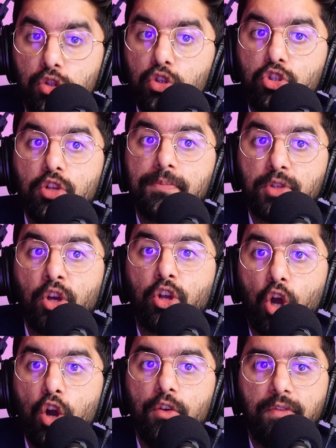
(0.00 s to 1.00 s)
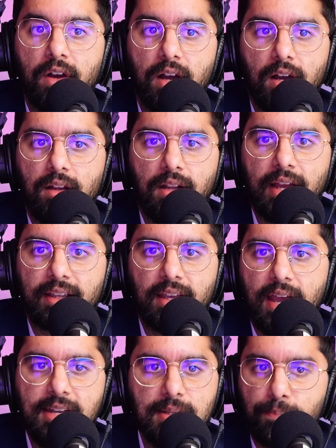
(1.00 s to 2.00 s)
YouTube took over like
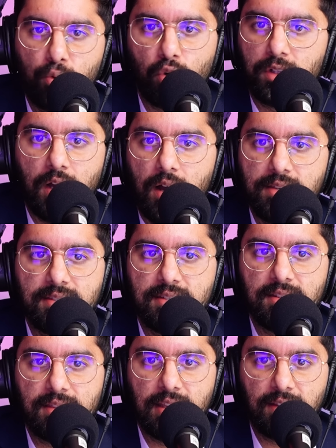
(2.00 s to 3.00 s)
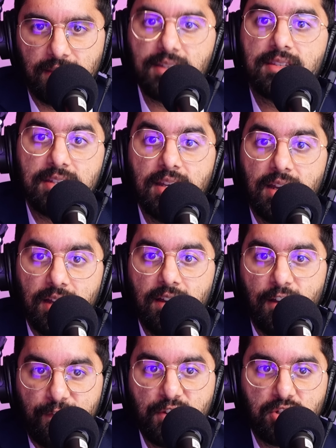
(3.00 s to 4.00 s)
any broadcast thing this year
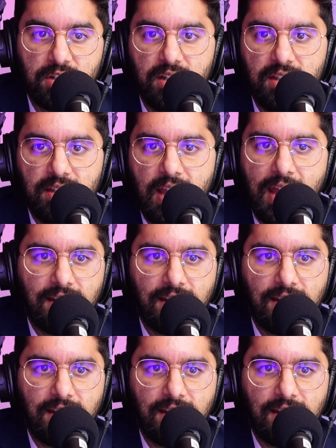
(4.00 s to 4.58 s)
officially at